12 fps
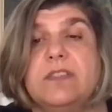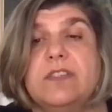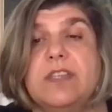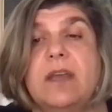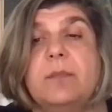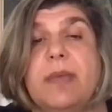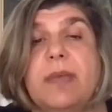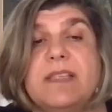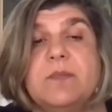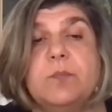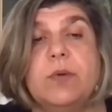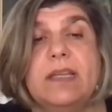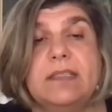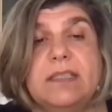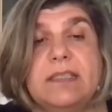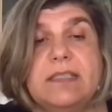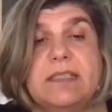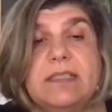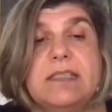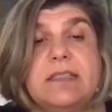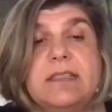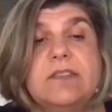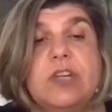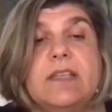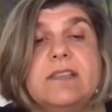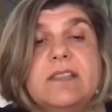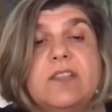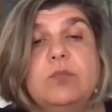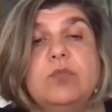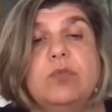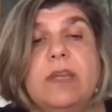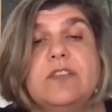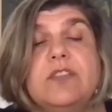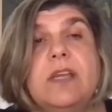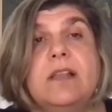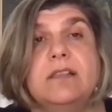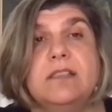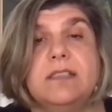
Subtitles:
share best practices, and address human rights challenges